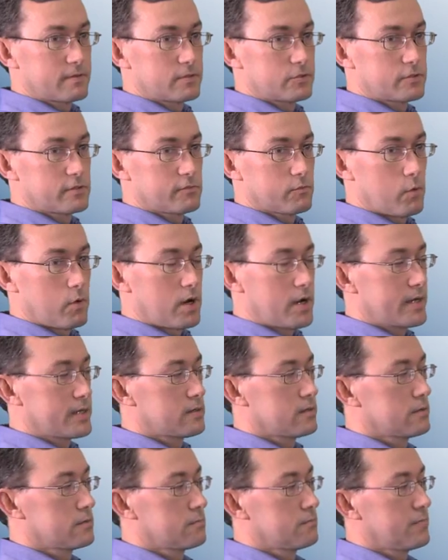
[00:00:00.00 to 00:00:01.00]
inches
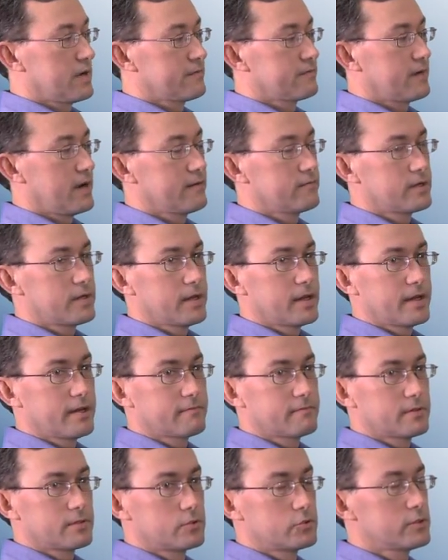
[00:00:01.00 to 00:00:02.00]
wide by five and a
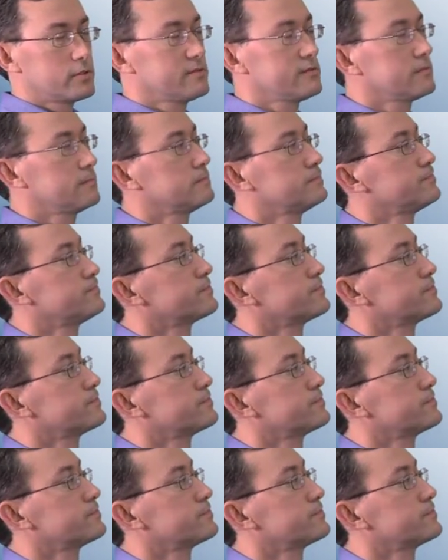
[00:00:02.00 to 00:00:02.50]
half inches.